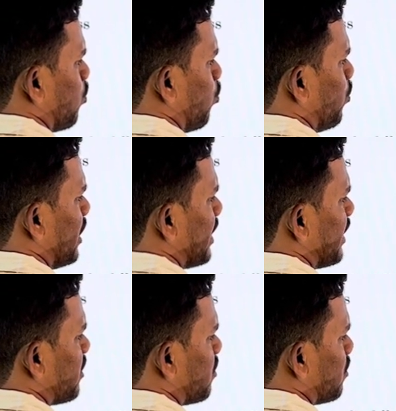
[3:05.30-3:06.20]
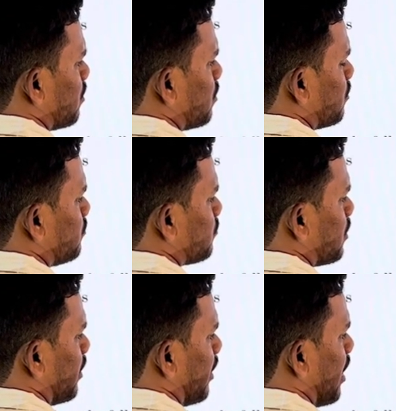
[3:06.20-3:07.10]
we'll get
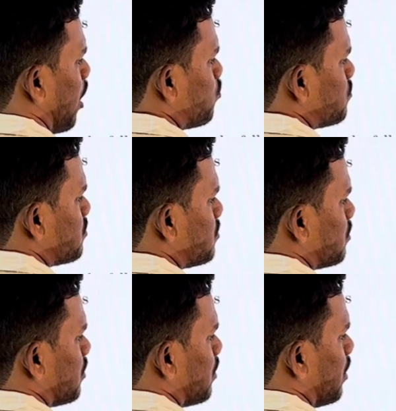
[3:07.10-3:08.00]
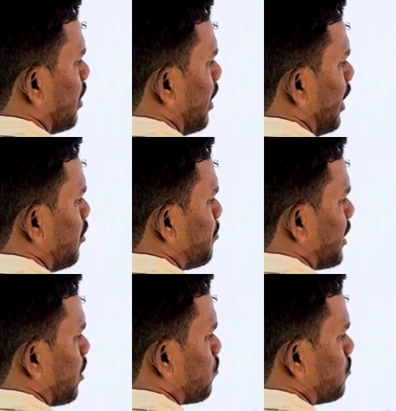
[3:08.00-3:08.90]
nouns and
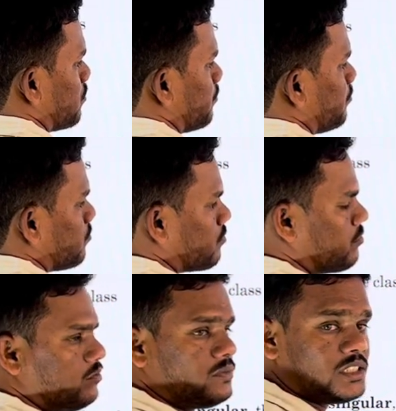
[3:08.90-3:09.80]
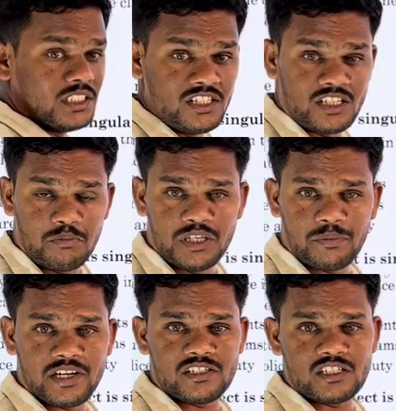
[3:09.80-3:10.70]
pronouns. In
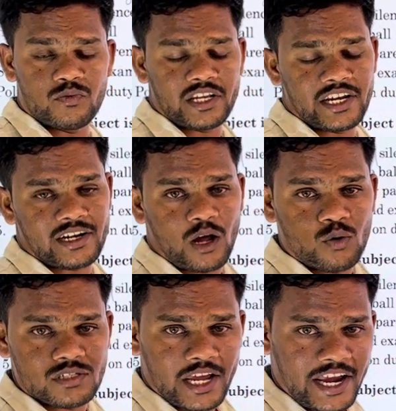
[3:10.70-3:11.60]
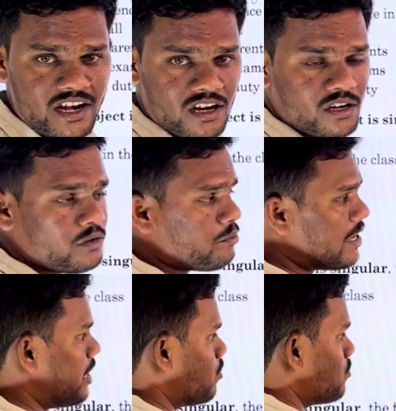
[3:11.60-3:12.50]
subject places, we'll get nouns and
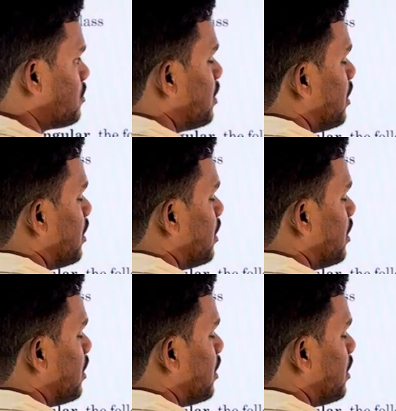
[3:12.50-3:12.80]
pronouns.